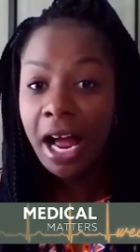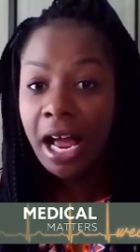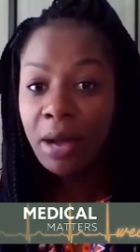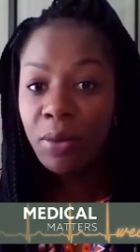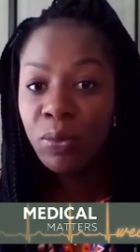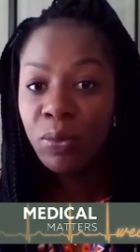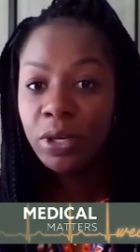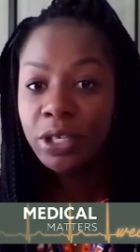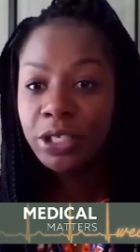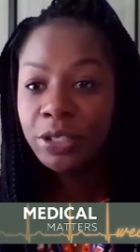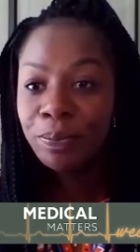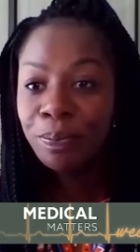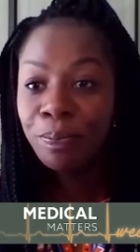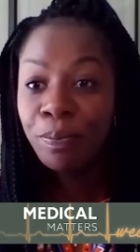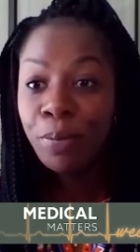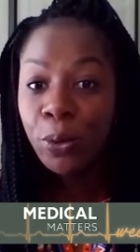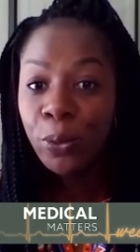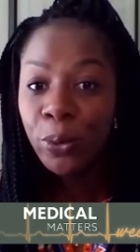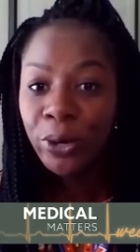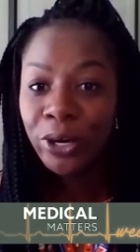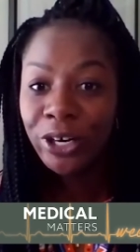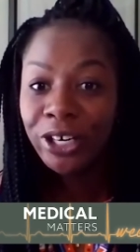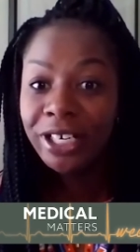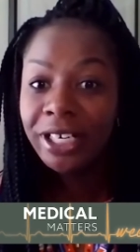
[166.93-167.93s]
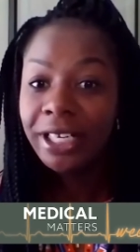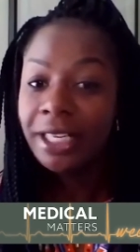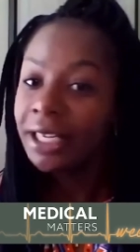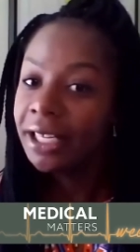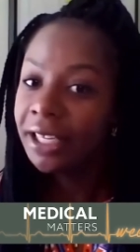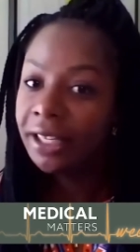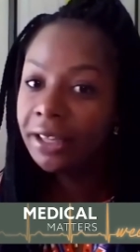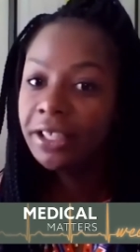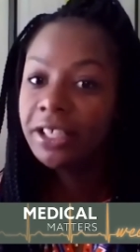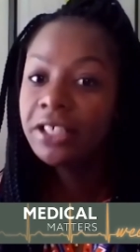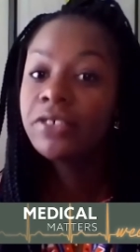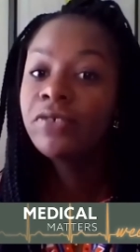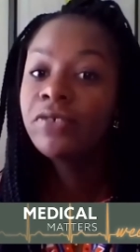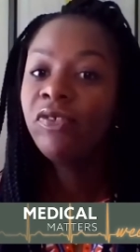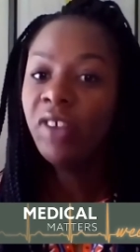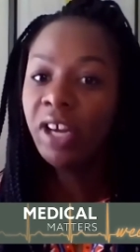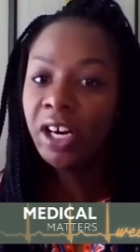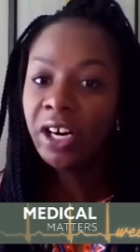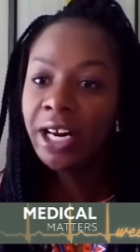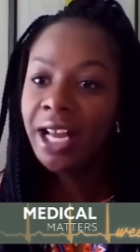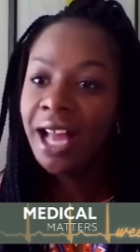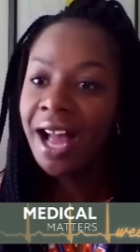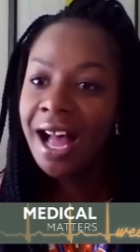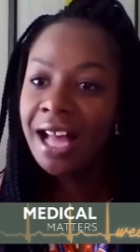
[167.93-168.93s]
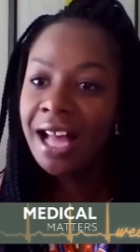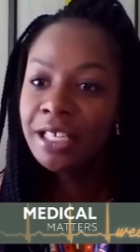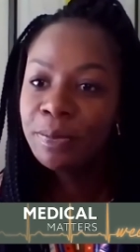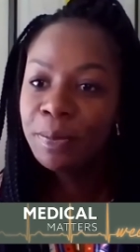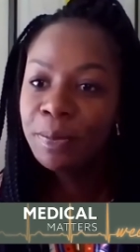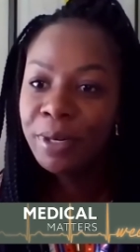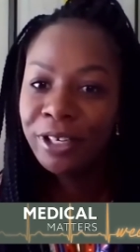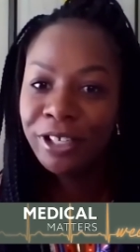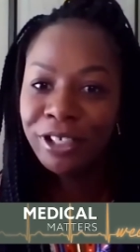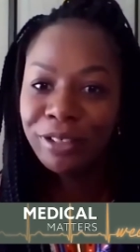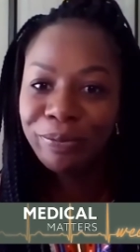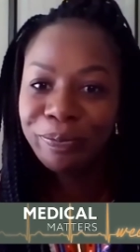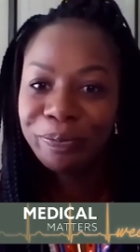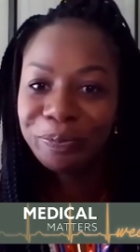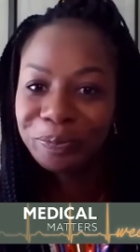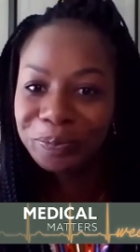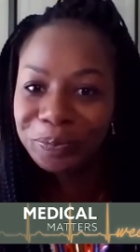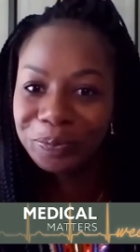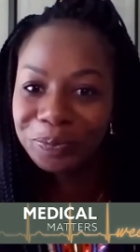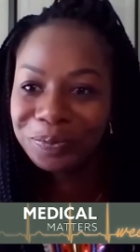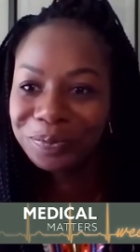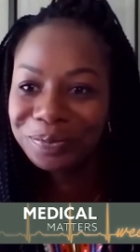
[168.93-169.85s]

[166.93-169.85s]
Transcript: I was born in this very hospital.